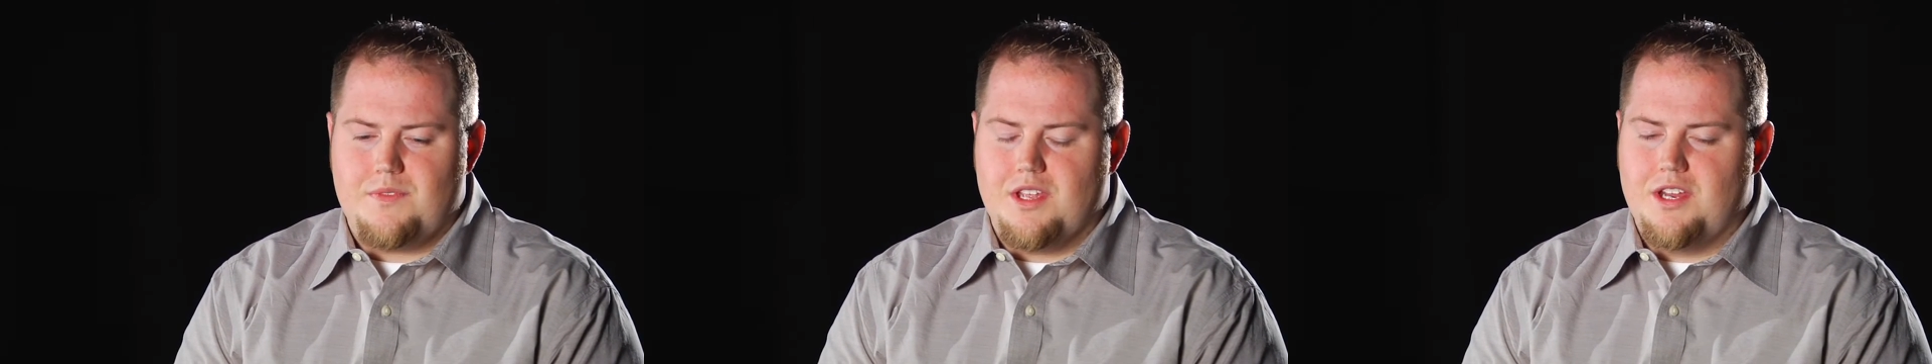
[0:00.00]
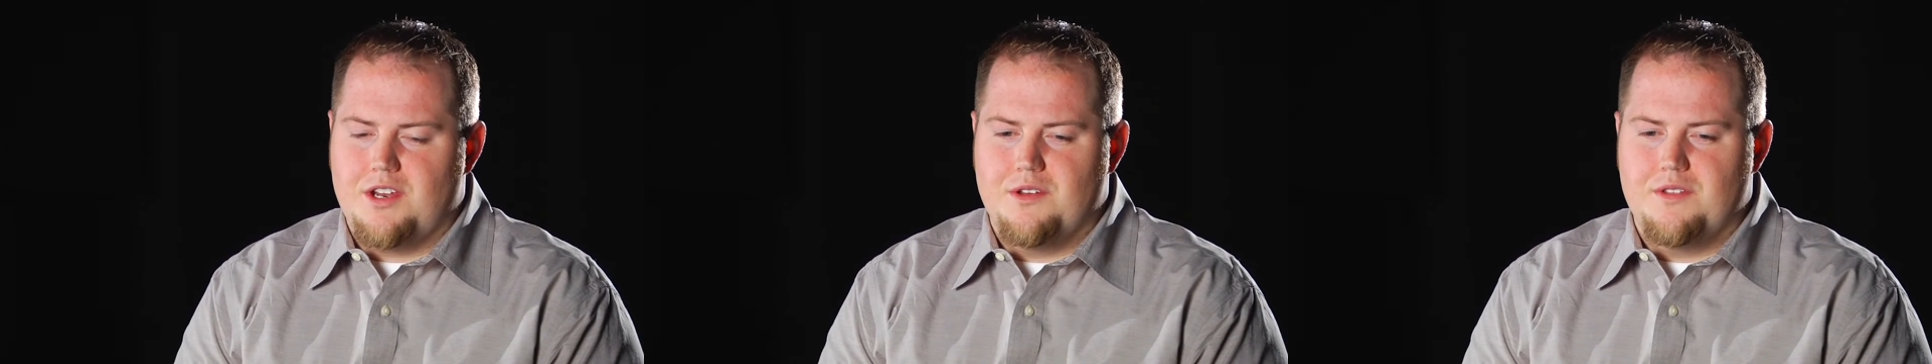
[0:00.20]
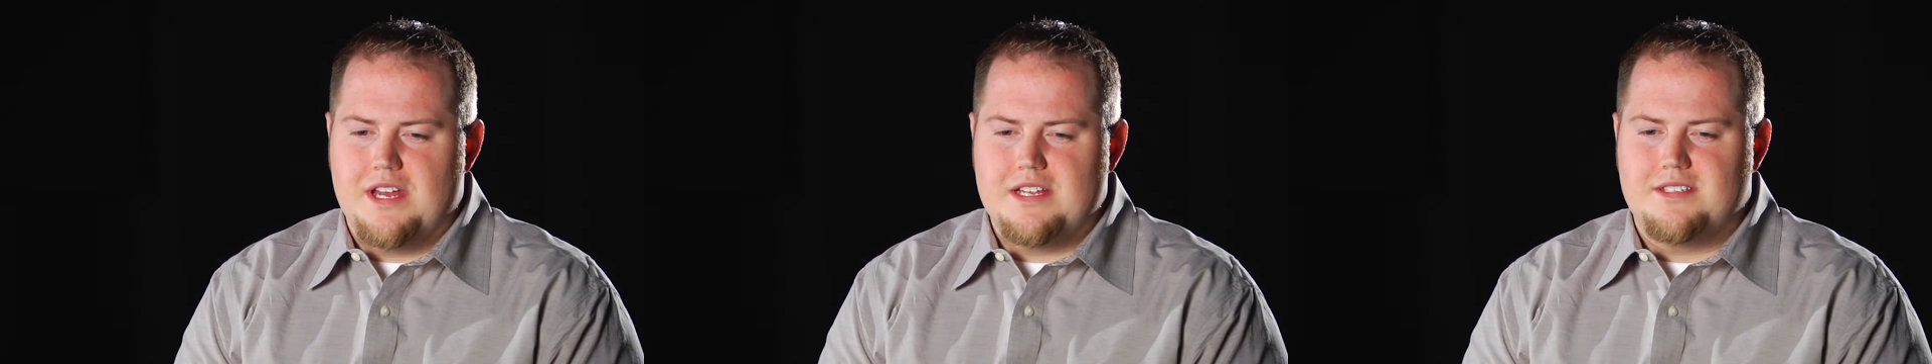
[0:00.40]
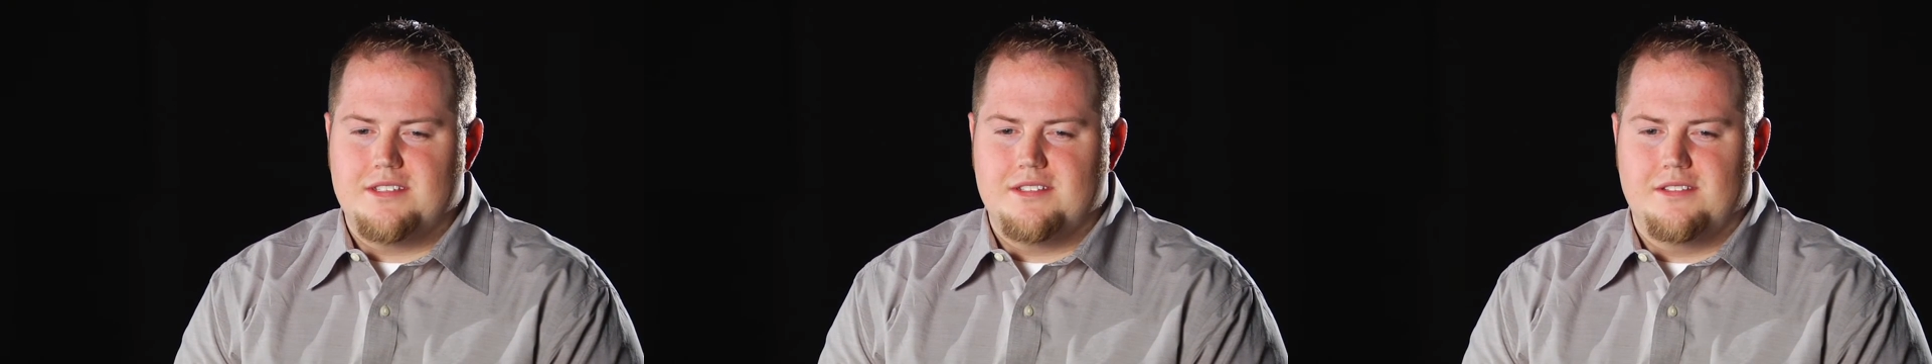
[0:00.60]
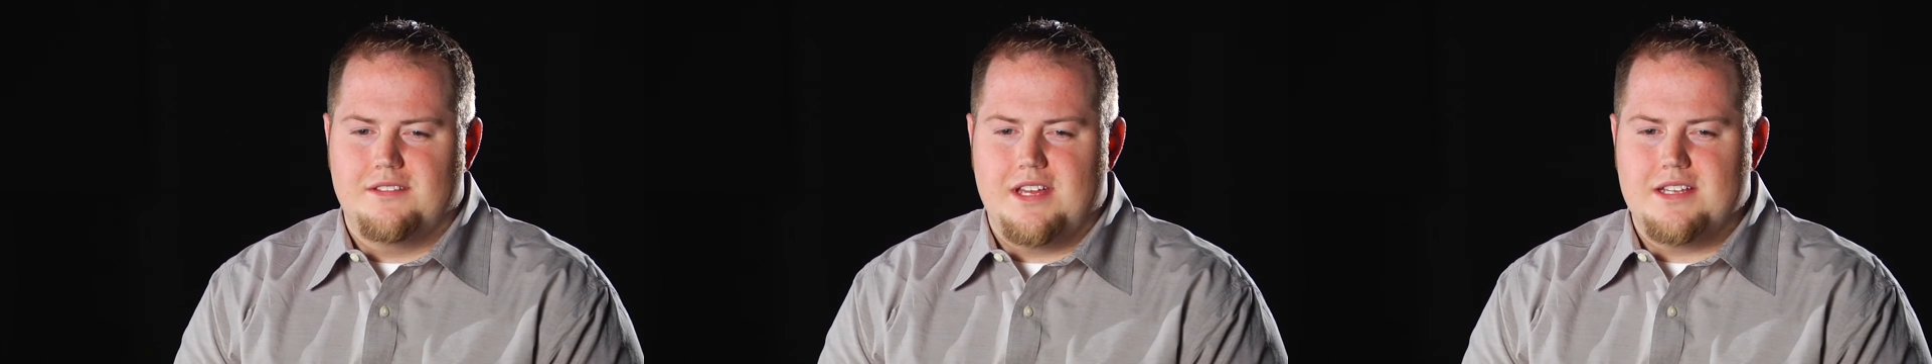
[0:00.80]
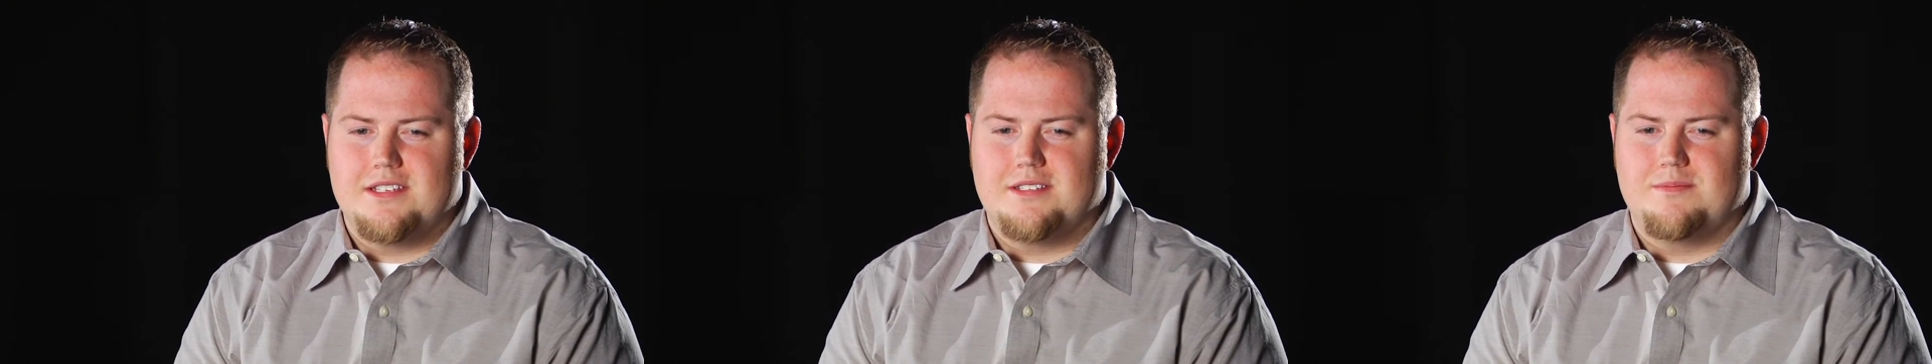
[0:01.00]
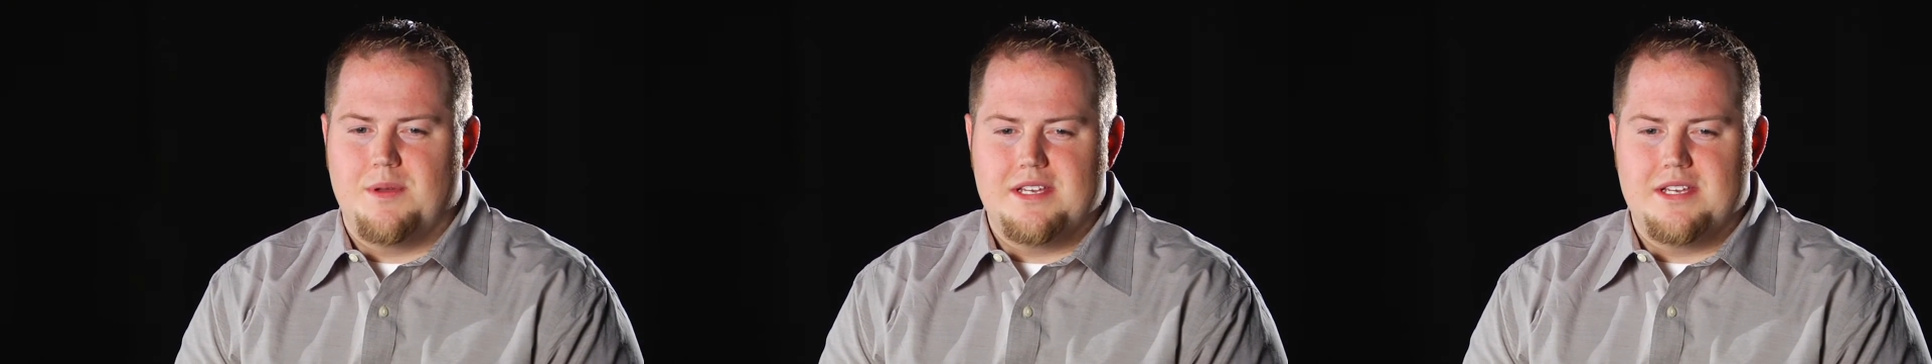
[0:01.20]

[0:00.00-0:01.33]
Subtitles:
That's